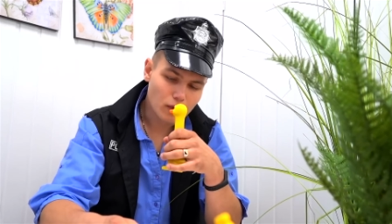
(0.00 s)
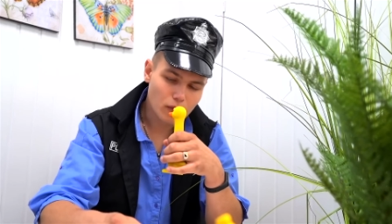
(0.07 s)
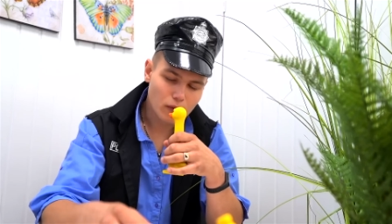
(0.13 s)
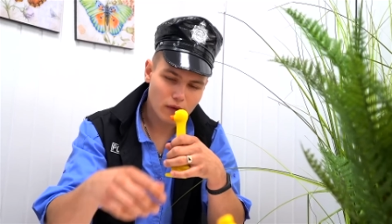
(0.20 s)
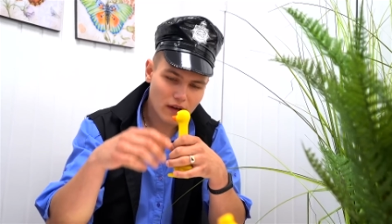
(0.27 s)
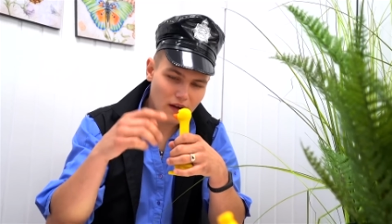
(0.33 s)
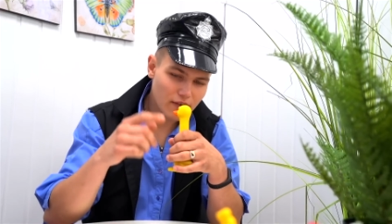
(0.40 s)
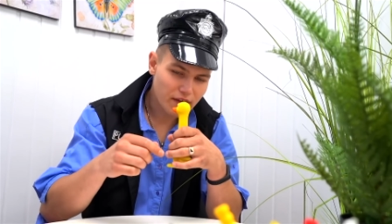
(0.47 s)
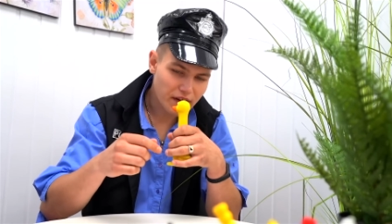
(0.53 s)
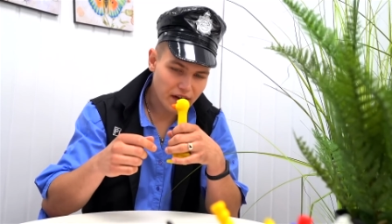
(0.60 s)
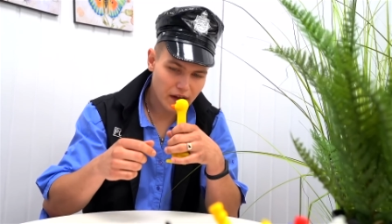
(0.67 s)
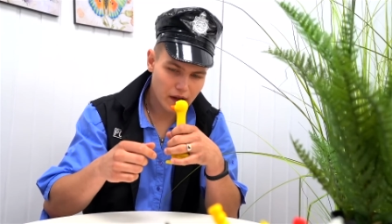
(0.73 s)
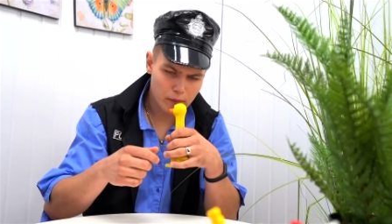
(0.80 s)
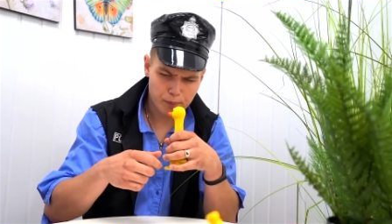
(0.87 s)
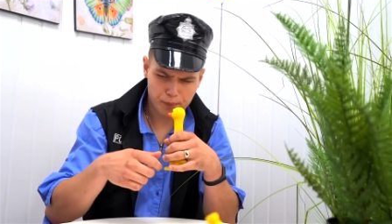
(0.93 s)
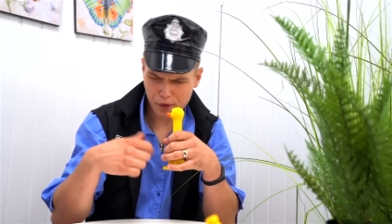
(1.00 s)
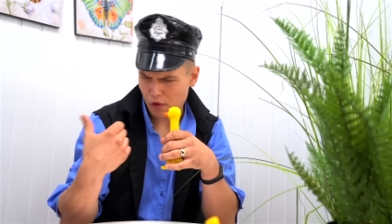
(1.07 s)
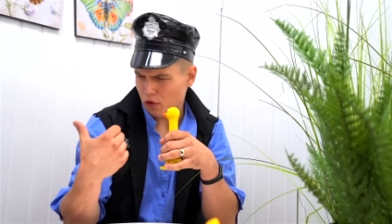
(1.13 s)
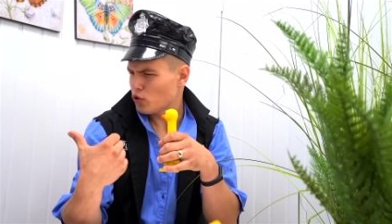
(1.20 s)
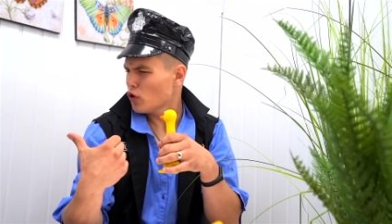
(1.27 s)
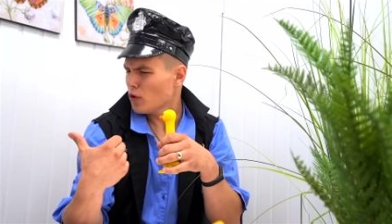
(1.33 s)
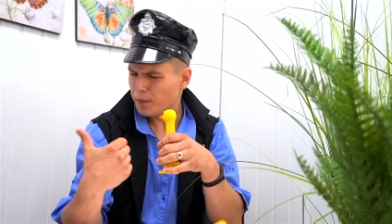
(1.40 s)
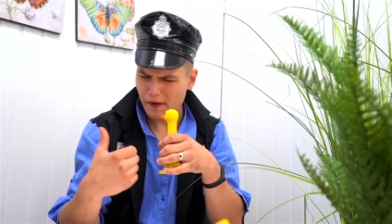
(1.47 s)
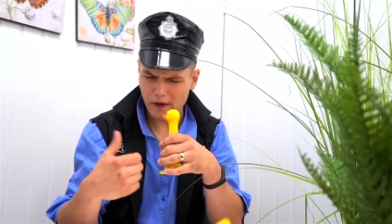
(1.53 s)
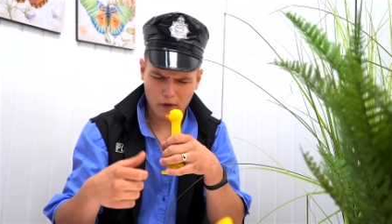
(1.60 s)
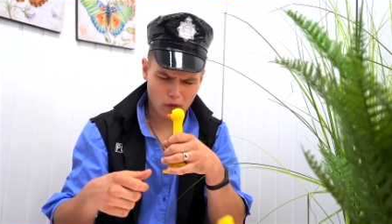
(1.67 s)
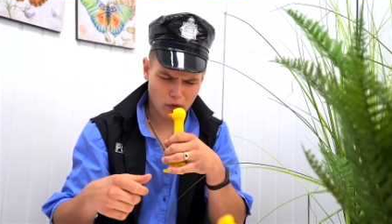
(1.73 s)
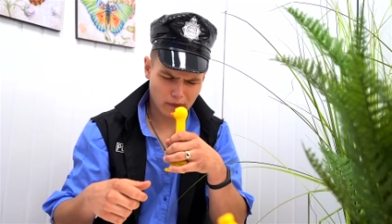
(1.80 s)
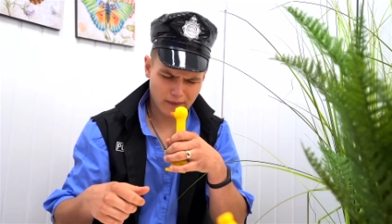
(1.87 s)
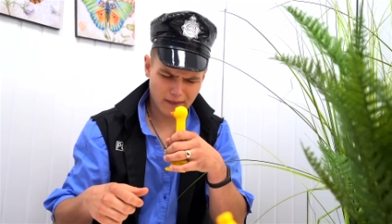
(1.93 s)
Well, tell me, is he
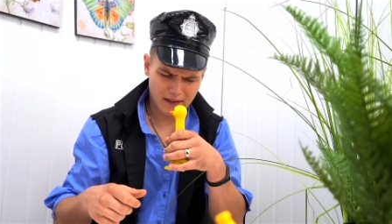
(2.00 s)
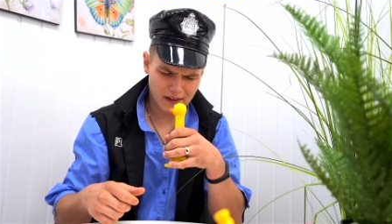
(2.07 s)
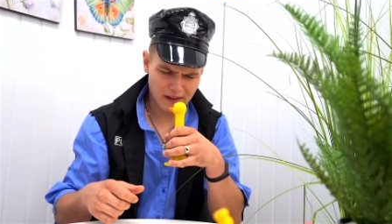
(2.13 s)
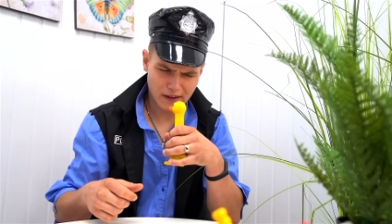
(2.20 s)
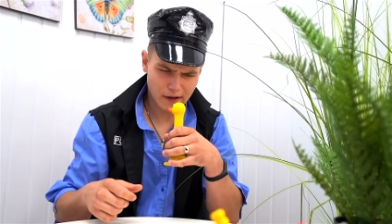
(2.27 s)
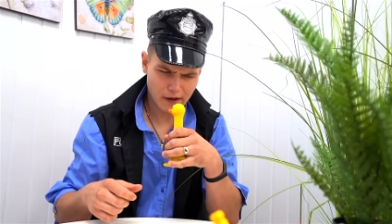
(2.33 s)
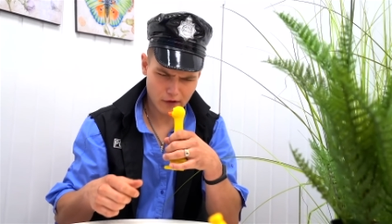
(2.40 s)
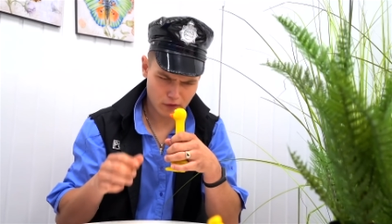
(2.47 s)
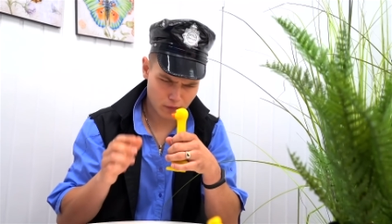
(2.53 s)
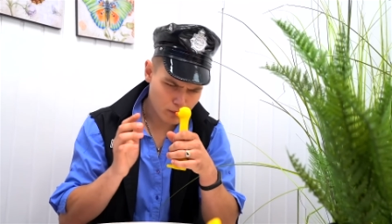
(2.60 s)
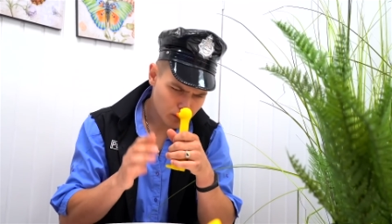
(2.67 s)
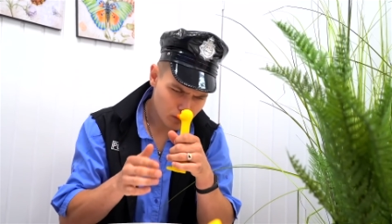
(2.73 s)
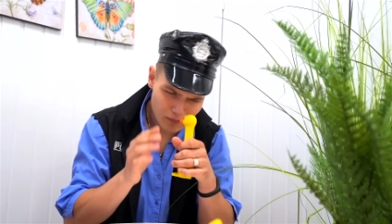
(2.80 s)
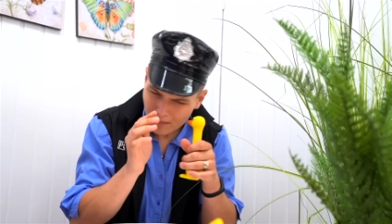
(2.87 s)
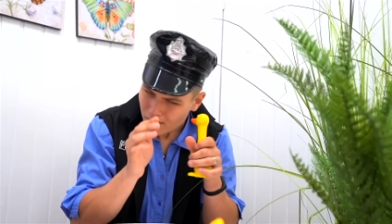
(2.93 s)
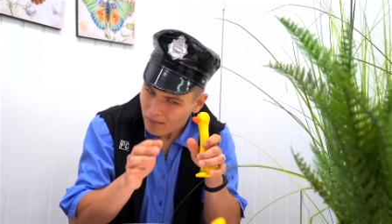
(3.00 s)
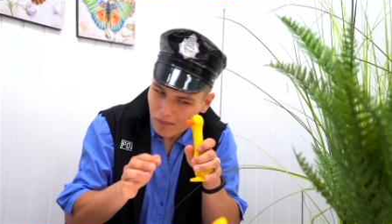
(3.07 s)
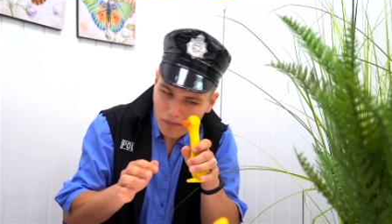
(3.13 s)
a criminal or not?